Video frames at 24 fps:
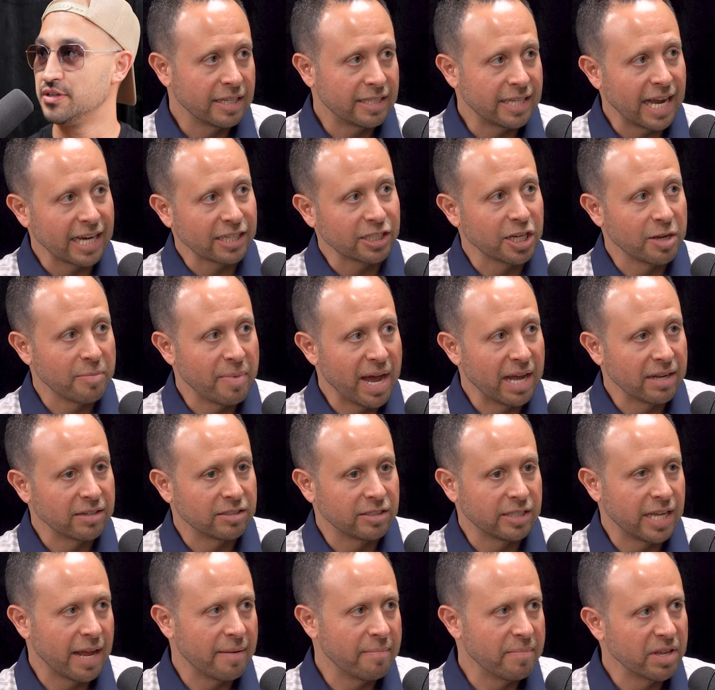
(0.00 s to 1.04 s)
It's actually
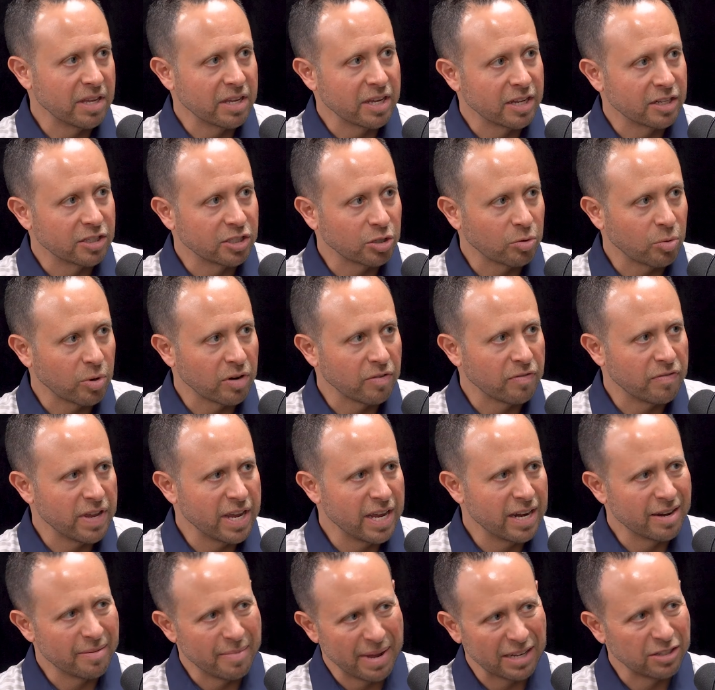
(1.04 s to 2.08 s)
about 10 million square
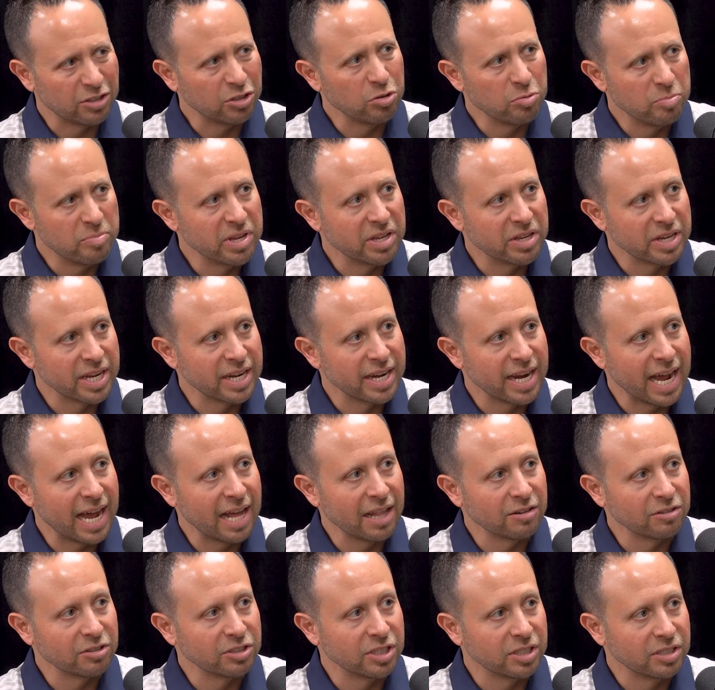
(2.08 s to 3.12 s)
feet and about $2 billion
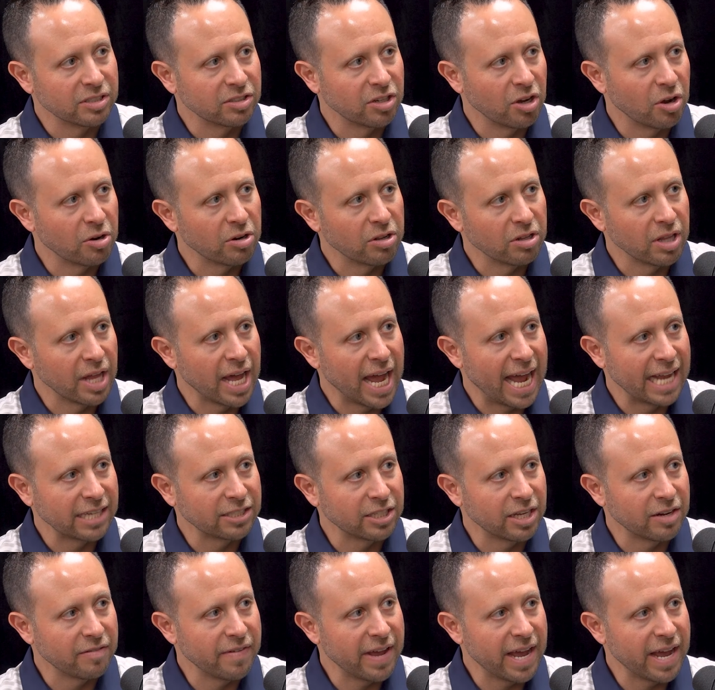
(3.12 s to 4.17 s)
in total asset